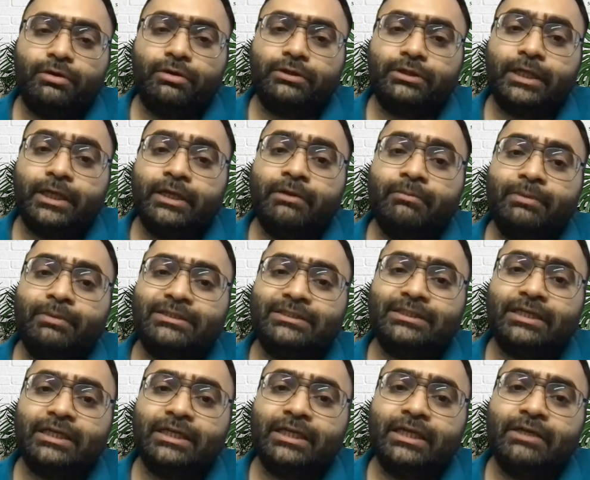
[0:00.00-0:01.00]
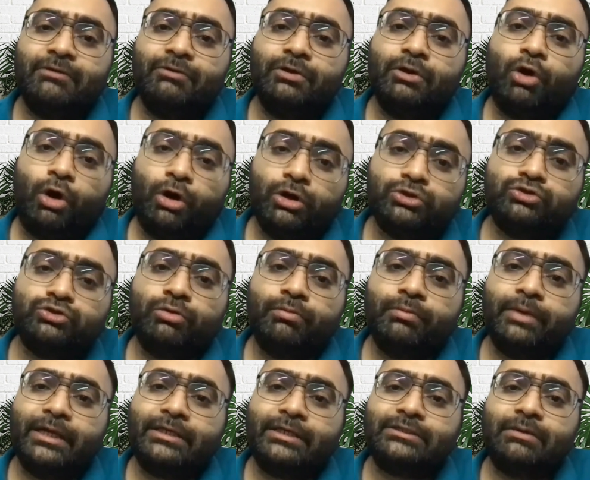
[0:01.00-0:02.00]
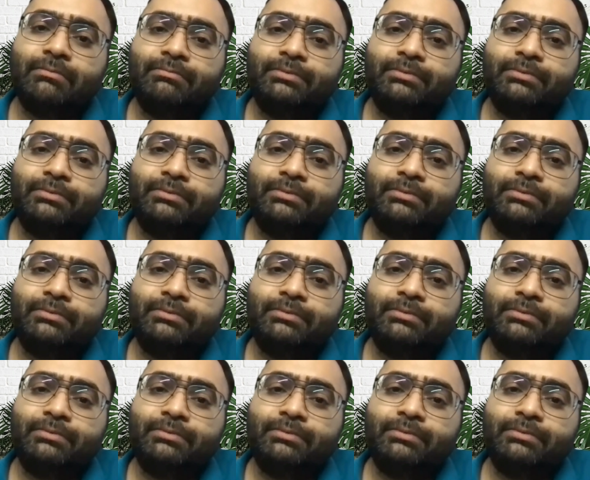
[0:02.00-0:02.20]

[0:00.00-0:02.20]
Then basically he will also make some